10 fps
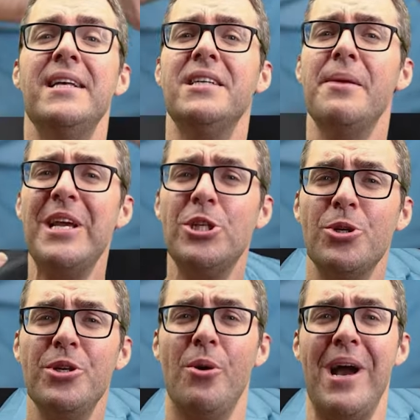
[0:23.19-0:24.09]
It's gonna make
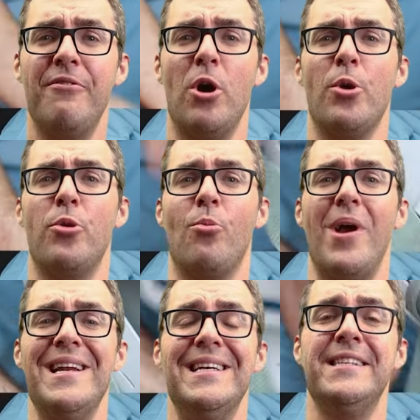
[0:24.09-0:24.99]
sure you don't have
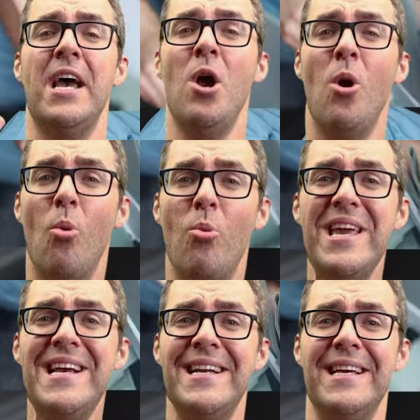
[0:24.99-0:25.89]
arthritis,
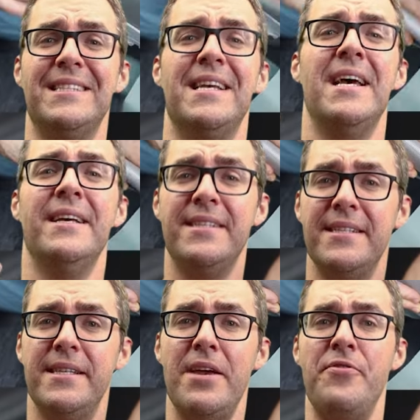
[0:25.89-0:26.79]
weakness,
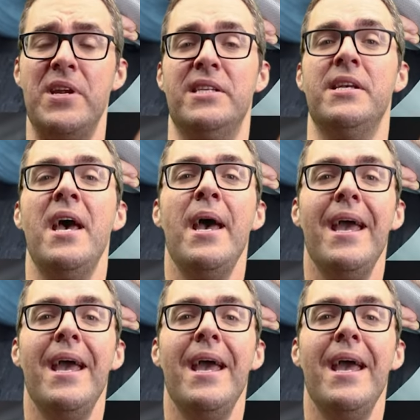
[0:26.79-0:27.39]
stiffness,